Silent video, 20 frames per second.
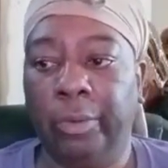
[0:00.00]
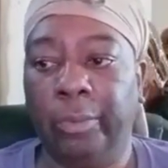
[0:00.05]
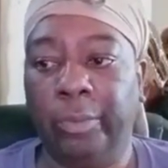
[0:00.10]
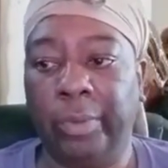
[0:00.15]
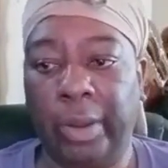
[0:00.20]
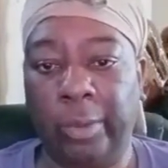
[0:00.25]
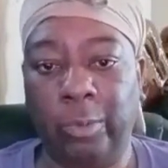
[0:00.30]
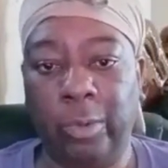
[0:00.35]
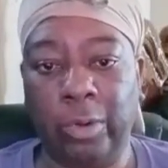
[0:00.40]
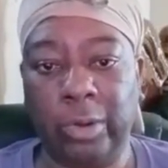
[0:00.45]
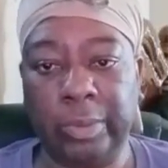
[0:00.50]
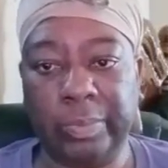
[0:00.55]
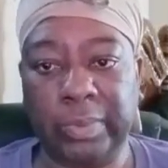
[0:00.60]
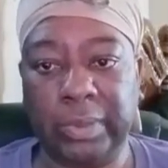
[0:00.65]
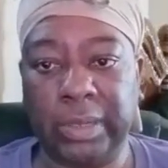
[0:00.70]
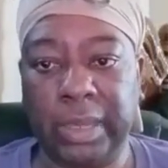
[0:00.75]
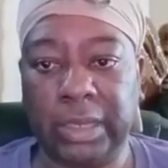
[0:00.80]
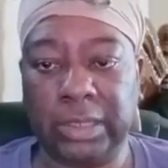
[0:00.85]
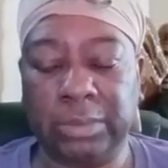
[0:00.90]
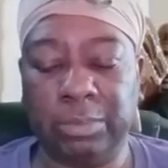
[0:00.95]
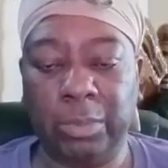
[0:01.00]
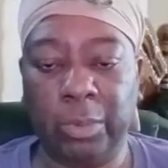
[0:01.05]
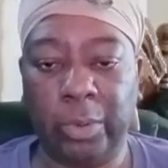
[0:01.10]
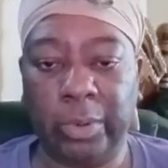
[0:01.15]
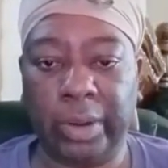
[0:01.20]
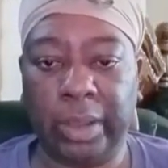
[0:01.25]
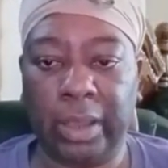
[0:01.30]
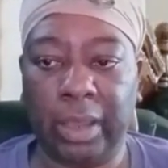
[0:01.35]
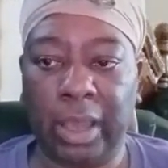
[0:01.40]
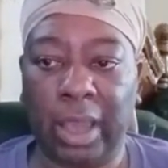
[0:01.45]
When I woke up the next
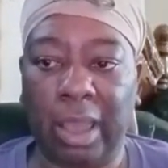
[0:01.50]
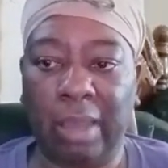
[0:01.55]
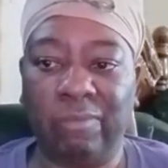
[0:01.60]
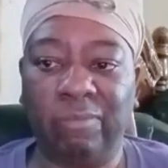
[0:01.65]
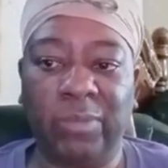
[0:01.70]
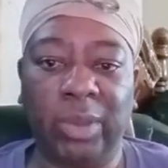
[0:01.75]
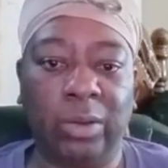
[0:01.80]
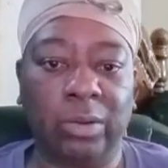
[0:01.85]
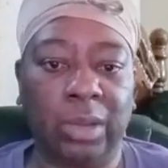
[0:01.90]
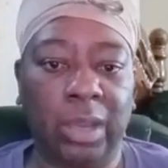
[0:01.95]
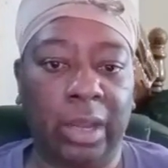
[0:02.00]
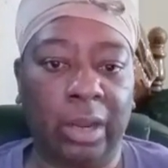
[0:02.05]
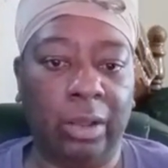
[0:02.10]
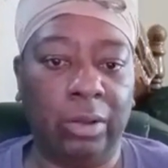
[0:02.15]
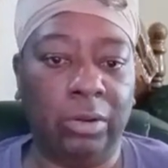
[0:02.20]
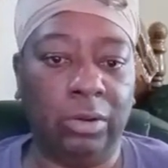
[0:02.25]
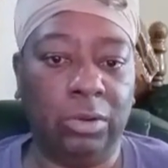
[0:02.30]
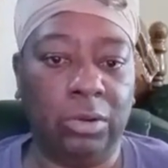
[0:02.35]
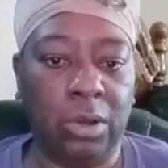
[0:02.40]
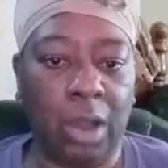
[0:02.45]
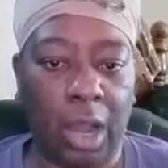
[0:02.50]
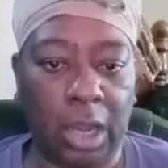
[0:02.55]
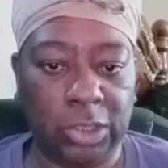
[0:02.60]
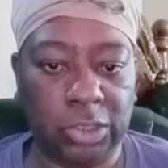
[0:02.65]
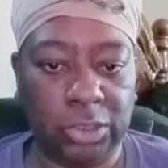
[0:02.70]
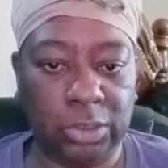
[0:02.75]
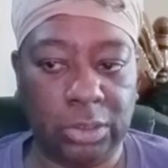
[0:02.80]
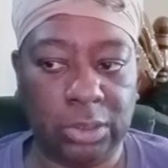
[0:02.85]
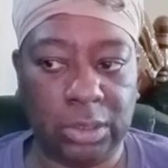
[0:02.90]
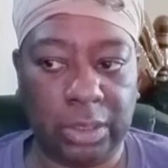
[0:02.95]
morning, I felt kind of
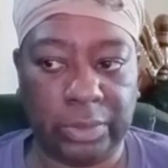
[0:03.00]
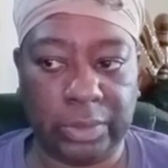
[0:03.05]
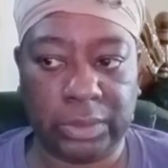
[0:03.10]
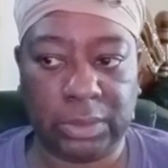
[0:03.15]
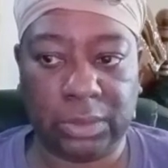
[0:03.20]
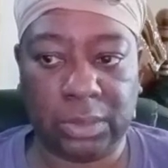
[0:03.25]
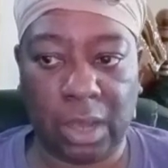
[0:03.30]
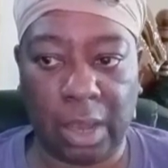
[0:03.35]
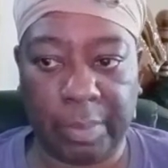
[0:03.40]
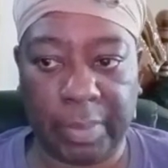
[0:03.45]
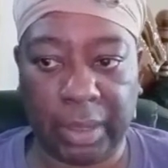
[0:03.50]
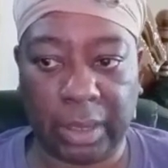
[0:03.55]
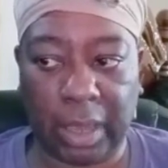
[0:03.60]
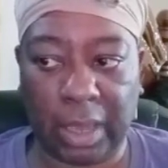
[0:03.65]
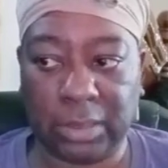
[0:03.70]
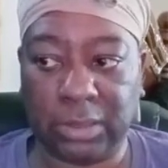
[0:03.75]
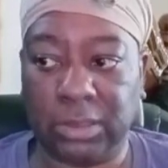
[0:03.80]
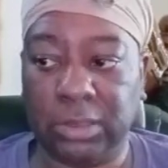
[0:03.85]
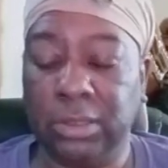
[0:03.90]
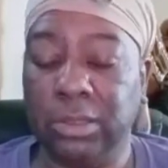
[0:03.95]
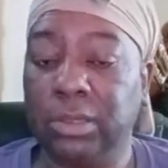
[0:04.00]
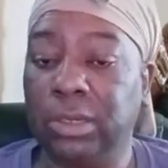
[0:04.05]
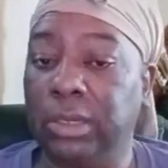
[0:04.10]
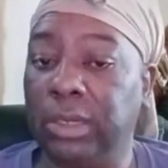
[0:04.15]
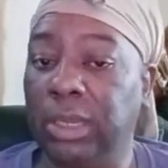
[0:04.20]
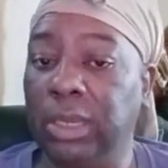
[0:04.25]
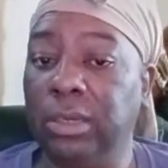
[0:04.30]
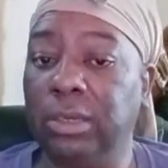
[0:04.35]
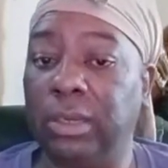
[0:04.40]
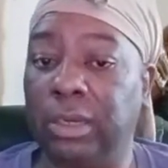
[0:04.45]
nauseous of the stomach. I still could
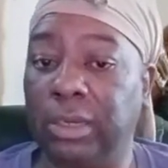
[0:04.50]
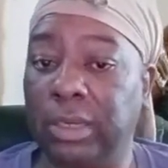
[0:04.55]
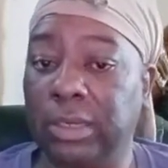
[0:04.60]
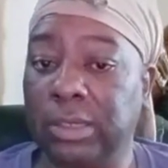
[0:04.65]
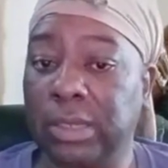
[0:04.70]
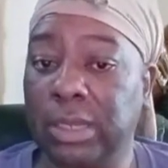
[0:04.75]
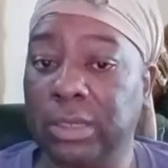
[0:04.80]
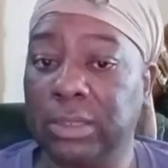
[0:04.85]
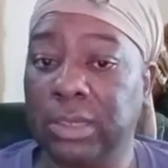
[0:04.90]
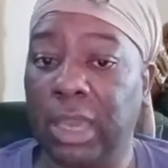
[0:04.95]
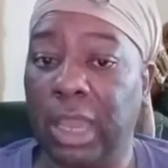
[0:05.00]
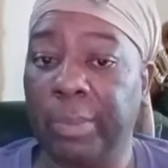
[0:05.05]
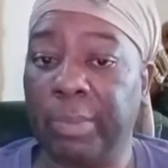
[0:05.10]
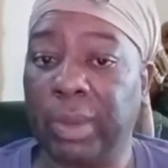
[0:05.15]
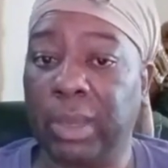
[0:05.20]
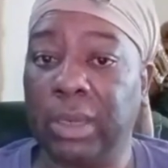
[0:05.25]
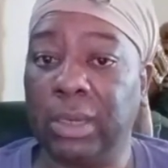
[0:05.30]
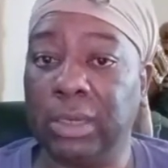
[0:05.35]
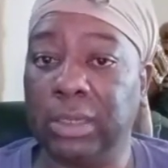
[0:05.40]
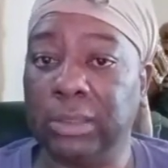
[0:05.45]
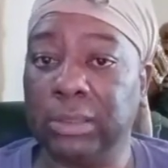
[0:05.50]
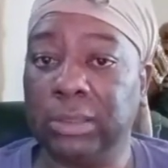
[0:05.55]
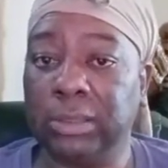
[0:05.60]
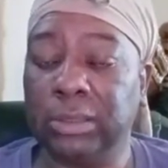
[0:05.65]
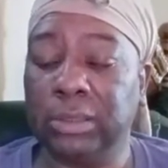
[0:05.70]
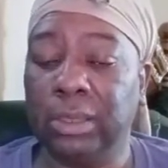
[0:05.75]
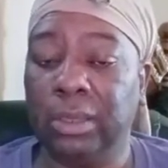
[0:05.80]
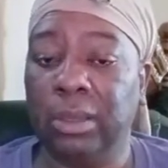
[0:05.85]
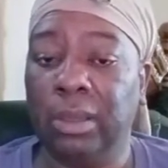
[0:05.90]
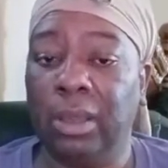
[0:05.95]
eat nothing at that time
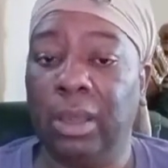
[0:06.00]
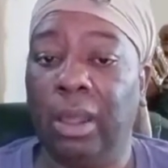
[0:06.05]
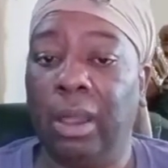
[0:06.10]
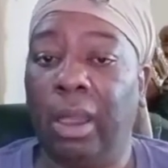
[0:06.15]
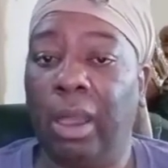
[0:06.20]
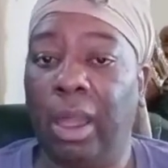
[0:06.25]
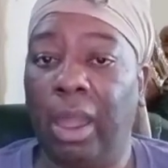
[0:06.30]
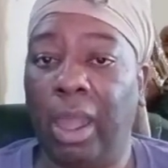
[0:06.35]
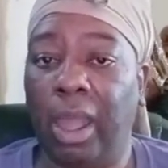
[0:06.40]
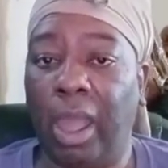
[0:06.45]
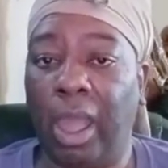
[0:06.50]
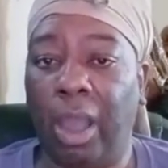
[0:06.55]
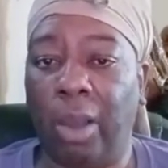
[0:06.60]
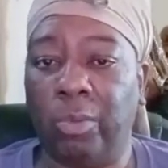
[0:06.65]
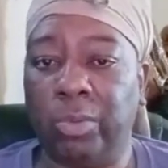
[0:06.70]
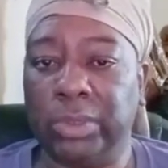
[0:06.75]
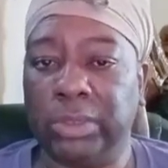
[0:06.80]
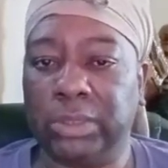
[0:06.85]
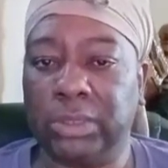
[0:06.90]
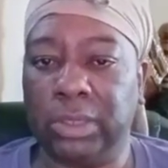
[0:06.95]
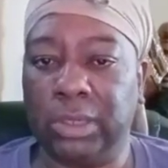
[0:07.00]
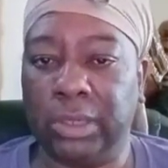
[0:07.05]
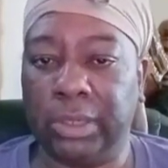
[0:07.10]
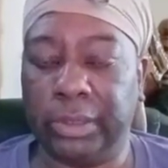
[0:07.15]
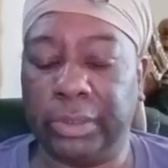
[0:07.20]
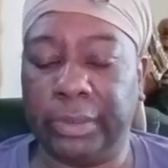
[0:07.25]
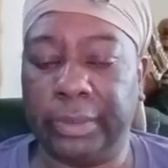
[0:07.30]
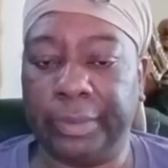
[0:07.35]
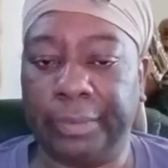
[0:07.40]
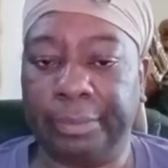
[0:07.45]
because I was
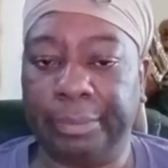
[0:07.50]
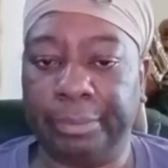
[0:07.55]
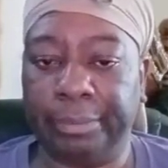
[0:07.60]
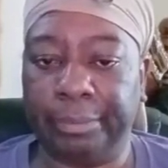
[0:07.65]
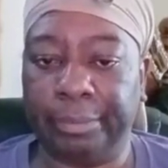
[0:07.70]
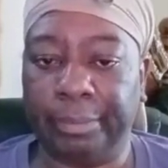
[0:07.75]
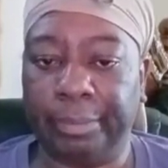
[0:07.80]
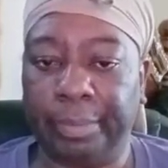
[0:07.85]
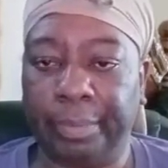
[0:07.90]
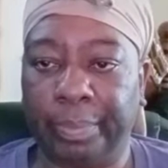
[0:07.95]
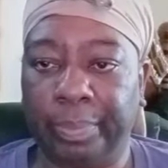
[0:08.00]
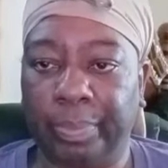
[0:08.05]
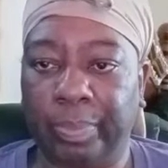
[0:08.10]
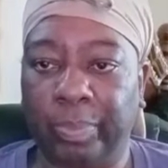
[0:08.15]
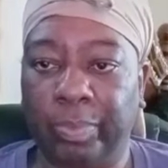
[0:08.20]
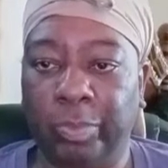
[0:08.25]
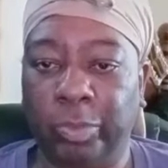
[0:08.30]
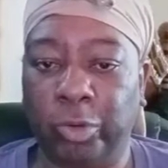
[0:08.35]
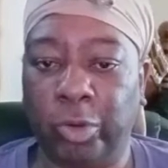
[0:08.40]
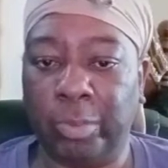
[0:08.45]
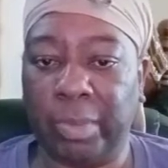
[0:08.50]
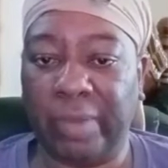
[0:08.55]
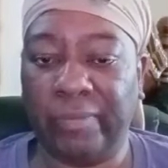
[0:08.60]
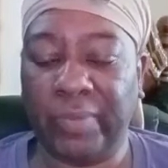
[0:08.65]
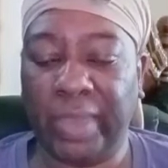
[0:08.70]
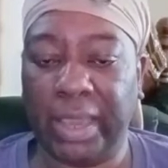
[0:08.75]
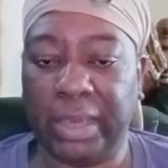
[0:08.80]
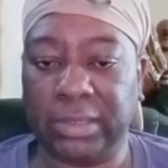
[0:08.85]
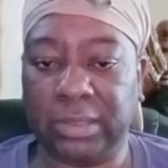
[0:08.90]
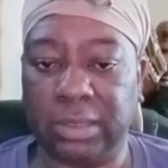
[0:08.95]
doing my
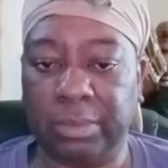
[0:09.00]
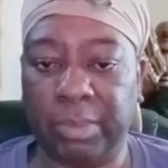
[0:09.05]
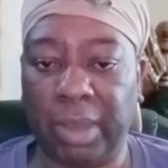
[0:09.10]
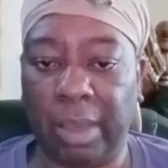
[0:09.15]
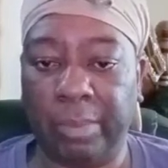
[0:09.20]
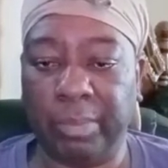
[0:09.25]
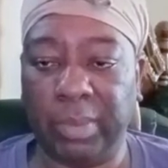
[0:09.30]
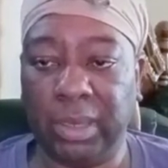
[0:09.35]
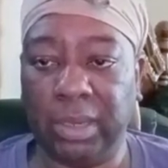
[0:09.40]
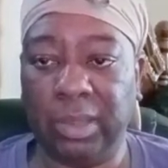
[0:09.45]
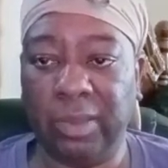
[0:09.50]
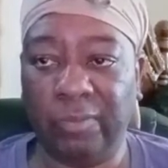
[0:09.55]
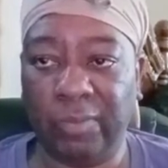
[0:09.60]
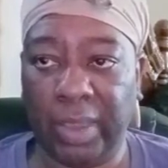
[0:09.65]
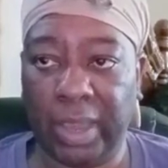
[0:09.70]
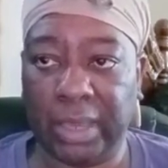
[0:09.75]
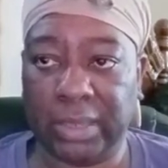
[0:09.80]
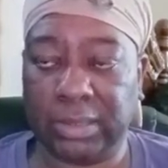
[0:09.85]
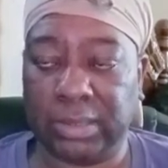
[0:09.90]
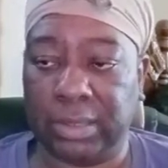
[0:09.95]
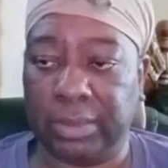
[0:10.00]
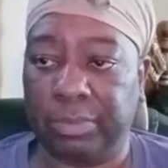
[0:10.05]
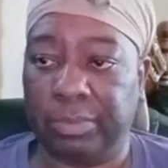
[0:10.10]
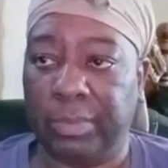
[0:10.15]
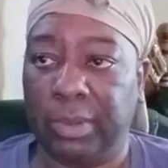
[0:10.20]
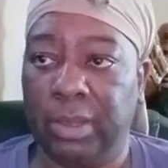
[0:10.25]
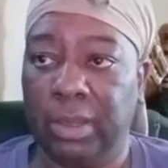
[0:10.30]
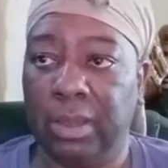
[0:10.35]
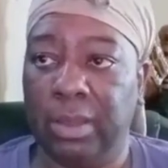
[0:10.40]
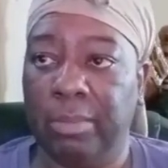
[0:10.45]
fasting, my immediate fasting.
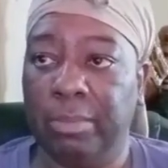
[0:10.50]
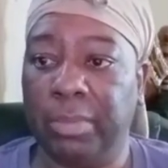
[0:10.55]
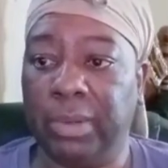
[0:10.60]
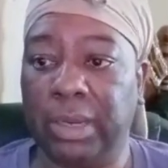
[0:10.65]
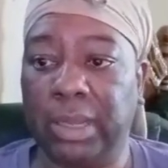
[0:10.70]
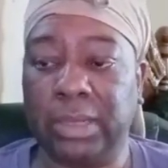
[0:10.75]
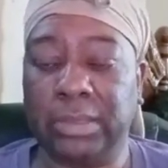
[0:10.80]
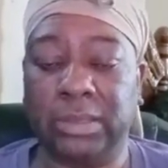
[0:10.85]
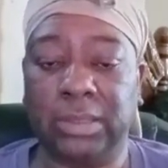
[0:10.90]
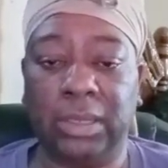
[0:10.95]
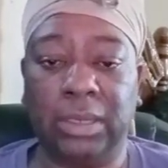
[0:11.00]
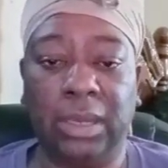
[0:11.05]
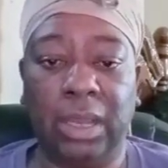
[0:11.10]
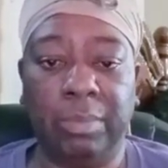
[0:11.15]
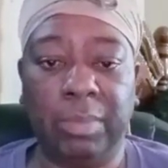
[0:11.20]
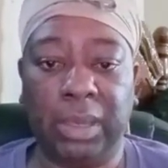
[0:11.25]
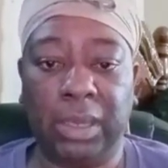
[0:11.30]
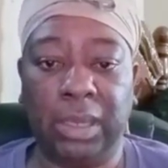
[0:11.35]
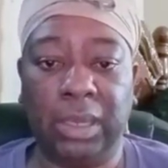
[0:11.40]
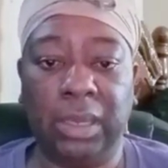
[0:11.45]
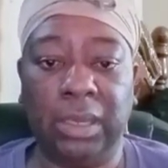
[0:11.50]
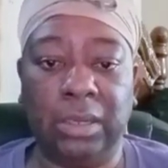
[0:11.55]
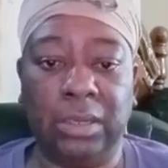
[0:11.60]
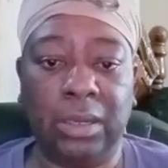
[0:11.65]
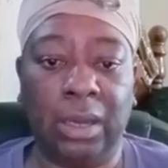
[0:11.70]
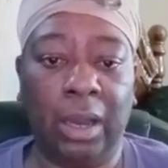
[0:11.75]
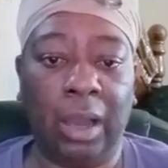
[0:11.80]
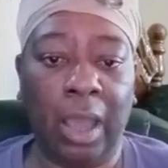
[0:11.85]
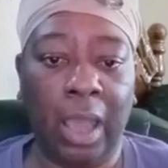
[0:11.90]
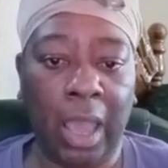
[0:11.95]
But I said, let me eat
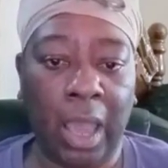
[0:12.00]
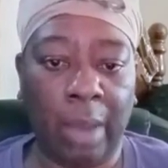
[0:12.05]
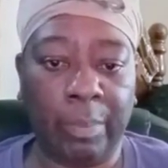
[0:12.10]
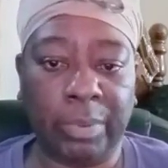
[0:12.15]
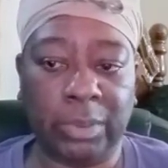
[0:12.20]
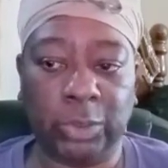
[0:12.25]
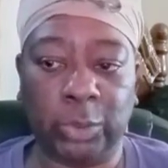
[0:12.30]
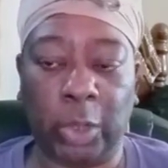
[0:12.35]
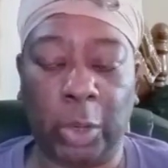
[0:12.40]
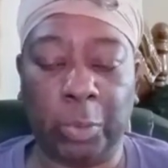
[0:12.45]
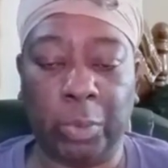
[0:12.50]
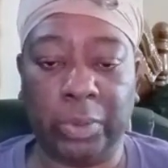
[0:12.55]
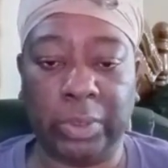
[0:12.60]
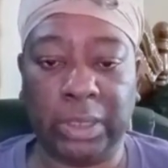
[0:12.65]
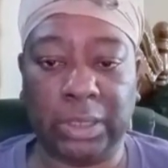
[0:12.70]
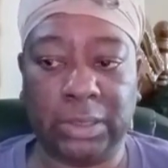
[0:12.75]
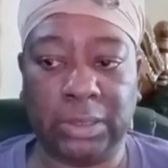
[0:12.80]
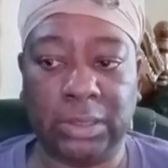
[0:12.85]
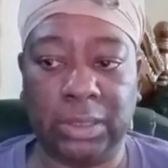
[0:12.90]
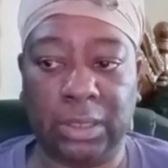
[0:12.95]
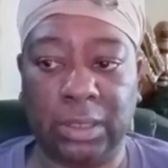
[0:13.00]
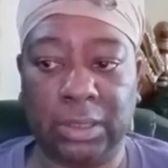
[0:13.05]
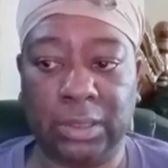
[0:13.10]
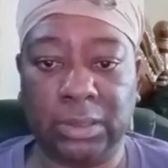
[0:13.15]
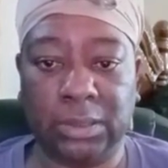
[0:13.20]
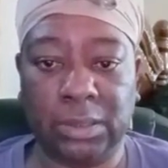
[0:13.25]
an apple so I won't get sick of the